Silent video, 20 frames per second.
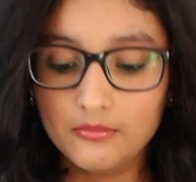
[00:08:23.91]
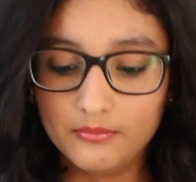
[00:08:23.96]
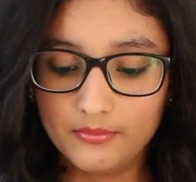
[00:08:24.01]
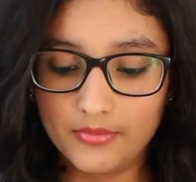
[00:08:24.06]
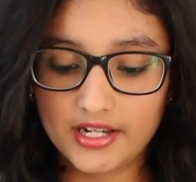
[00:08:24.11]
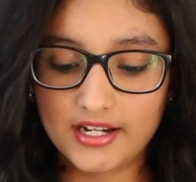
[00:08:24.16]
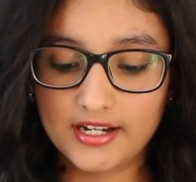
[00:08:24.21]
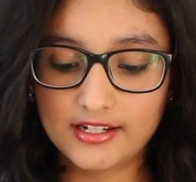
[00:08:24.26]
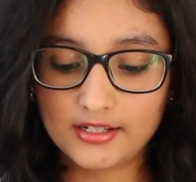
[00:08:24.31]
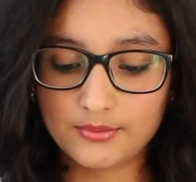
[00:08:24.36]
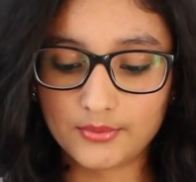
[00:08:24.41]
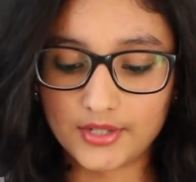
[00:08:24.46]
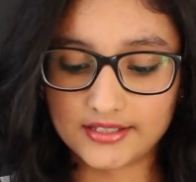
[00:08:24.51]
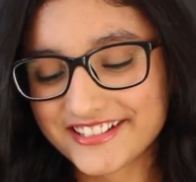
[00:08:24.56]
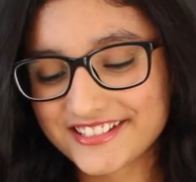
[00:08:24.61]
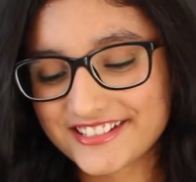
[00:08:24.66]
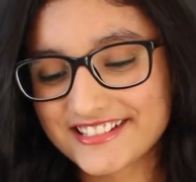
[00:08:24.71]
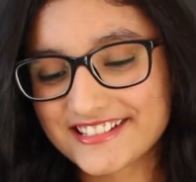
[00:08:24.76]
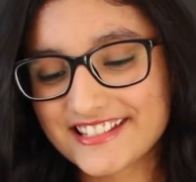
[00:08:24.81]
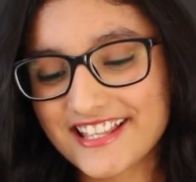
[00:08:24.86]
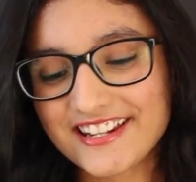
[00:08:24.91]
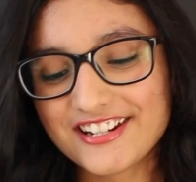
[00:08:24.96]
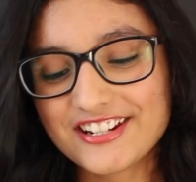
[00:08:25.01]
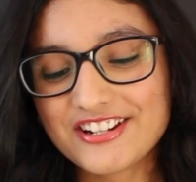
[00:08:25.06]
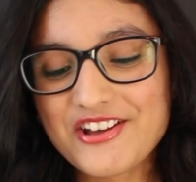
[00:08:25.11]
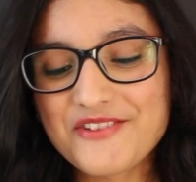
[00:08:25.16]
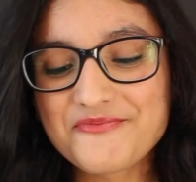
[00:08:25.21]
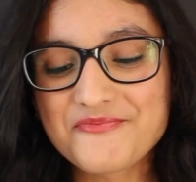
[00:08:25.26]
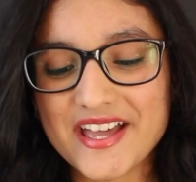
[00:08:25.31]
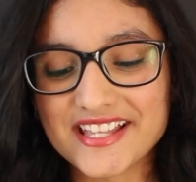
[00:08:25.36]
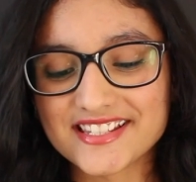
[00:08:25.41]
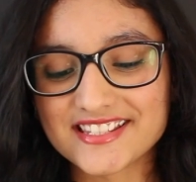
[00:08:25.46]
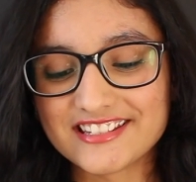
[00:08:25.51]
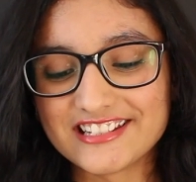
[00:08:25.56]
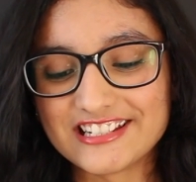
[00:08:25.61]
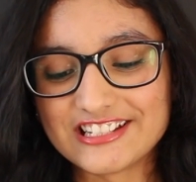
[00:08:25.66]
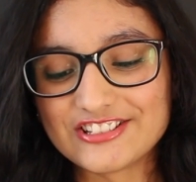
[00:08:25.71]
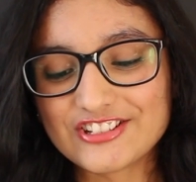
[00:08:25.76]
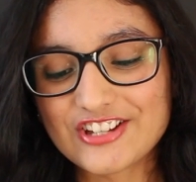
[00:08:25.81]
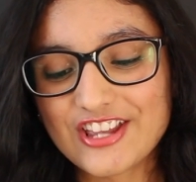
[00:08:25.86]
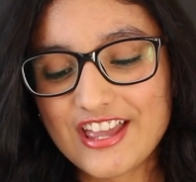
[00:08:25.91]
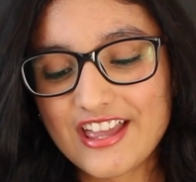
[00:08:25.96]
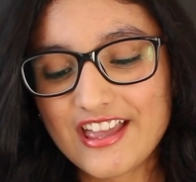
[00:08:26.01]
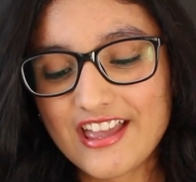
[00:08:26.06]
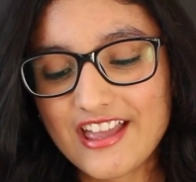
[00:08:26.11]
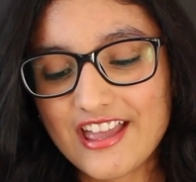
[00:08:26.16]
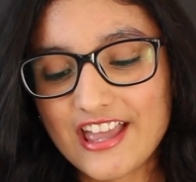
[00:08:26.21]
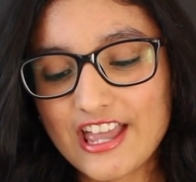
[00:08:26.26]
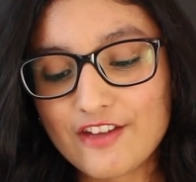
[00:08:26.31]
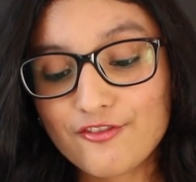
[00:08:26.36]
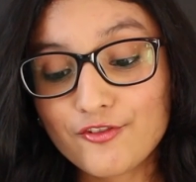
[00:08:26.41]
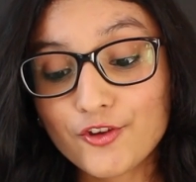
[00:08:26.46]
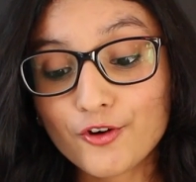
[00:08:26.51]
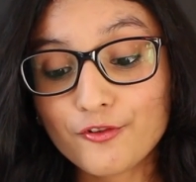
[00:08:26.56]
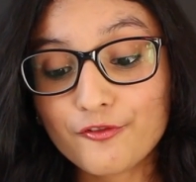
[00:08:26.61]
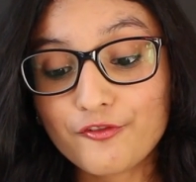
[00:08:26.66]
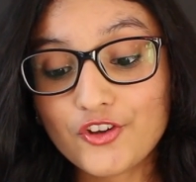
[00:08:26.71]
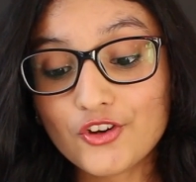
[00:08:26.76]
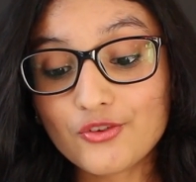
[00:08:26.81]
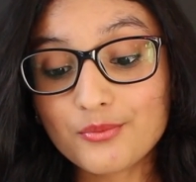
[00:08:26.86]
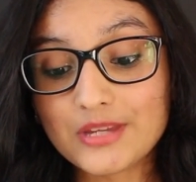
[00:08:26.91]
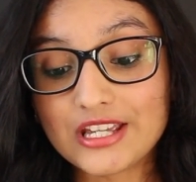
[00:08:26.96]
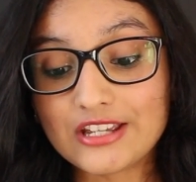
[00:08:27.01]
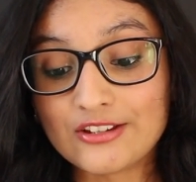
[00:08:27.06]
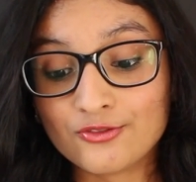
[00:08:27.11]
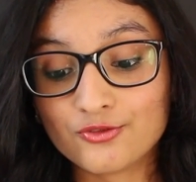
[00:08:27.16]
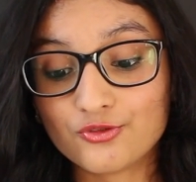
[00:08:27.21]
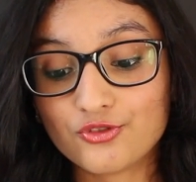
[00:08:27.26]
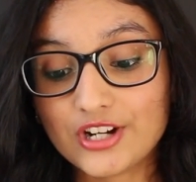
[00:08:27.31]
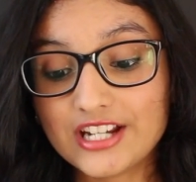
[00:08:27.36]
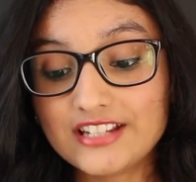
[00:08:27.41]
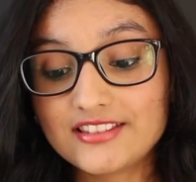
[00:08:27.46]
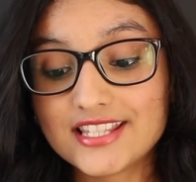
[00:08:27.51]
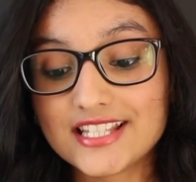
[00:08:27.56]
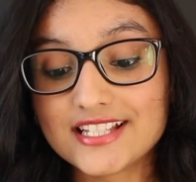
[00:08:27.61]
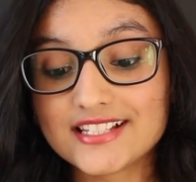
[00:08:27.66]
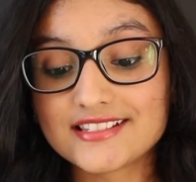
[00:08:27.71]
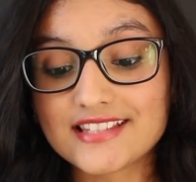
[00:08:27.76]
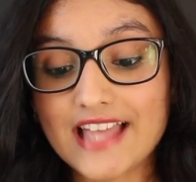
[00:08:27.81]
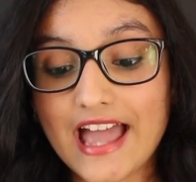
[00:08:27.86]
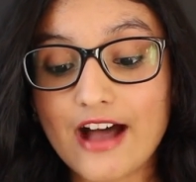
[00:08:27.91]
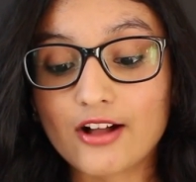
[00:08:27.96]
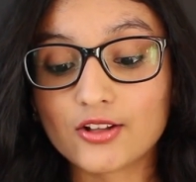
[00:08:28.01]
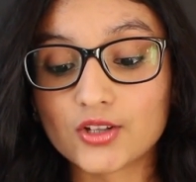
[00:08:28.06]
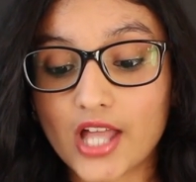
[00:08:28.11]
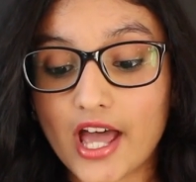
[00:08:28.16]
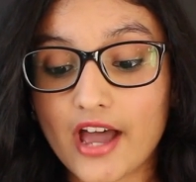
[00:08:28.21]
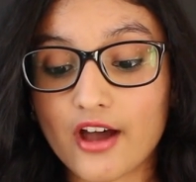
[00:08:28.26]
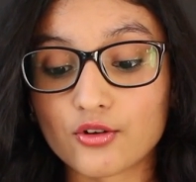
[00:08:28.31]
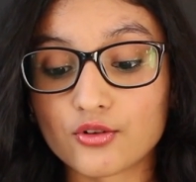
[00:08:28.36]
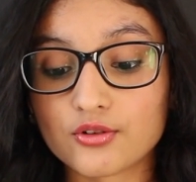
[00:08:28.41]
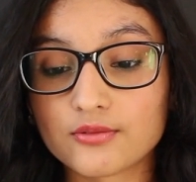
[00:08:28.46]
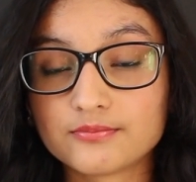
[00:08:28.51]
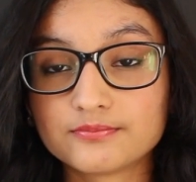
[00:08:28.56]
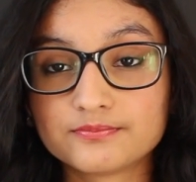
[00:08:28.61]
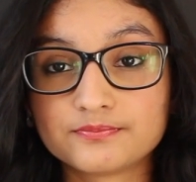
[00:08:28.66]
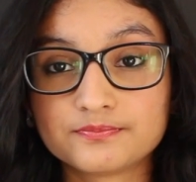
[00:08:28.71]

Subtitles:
But anyway, she said in her message, if you're filming, read this out loud.